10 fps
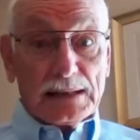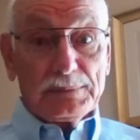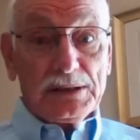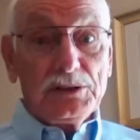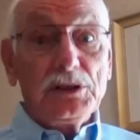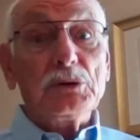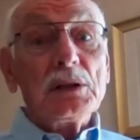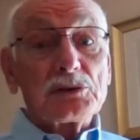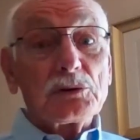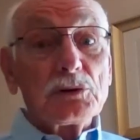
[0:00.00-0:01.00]
like me and you.
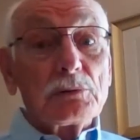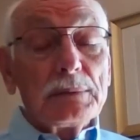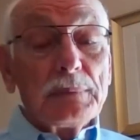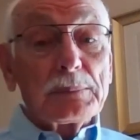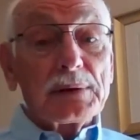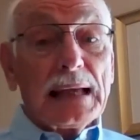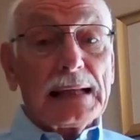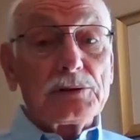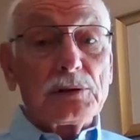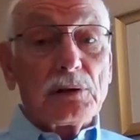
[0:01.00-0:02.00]
So you remember
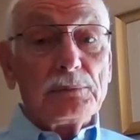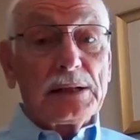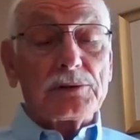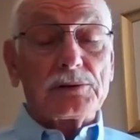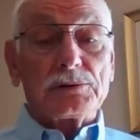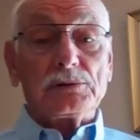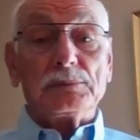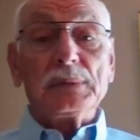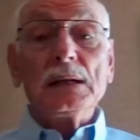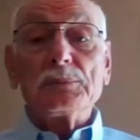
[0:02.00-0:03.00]
that as you go minister to
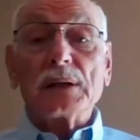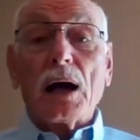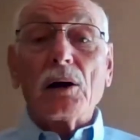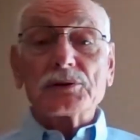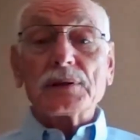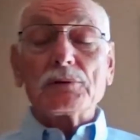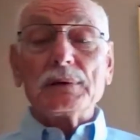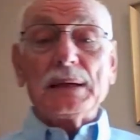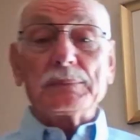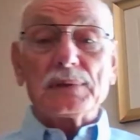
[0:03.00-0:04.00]
them. But also
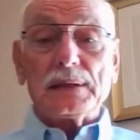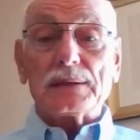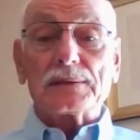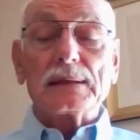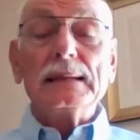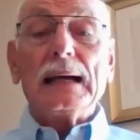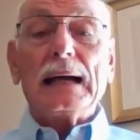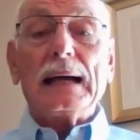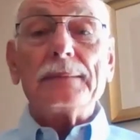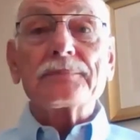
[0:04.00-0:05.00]
remember this.
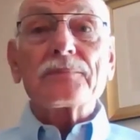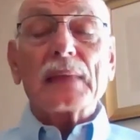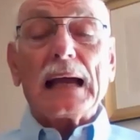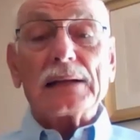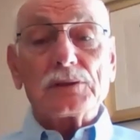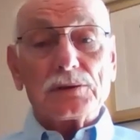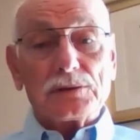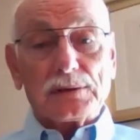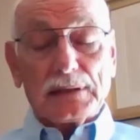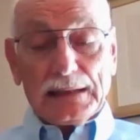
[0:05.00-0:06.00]
Uh, I
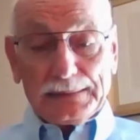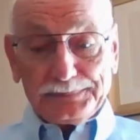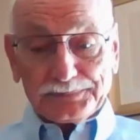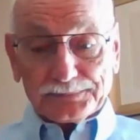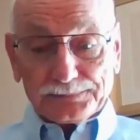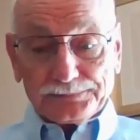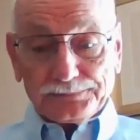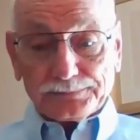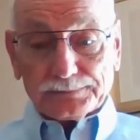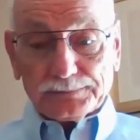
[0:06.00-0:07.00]
just uh,
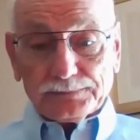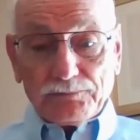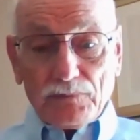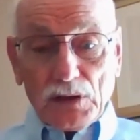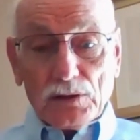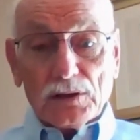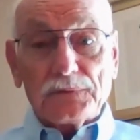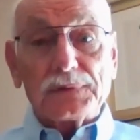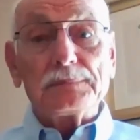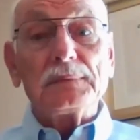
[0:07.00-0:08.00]

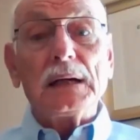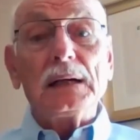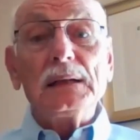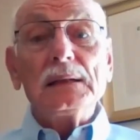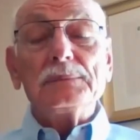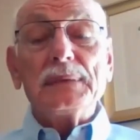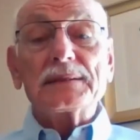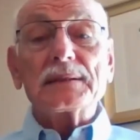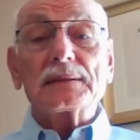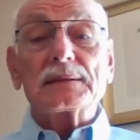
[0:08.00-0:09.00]
heard from uh,
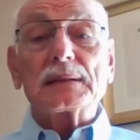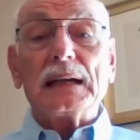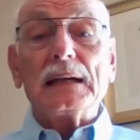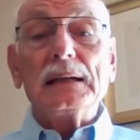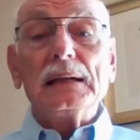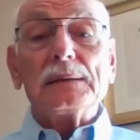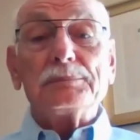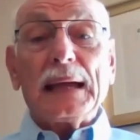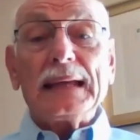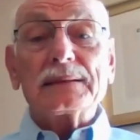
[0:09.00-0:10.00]
Mrs. Uh,
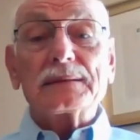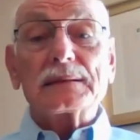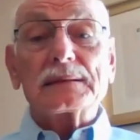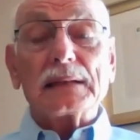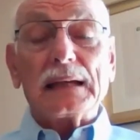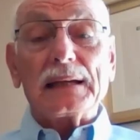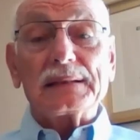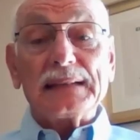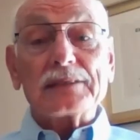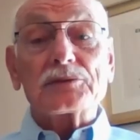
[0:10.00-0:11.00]
Banks
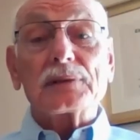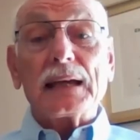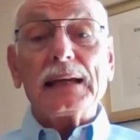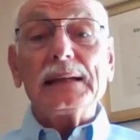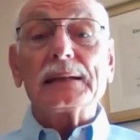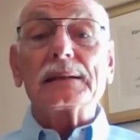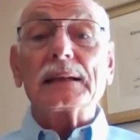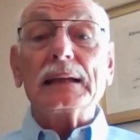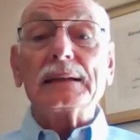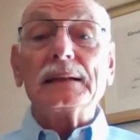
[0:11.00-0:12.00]
uh, yesterday,
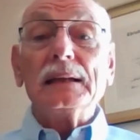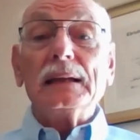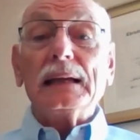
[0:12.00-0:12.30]
and and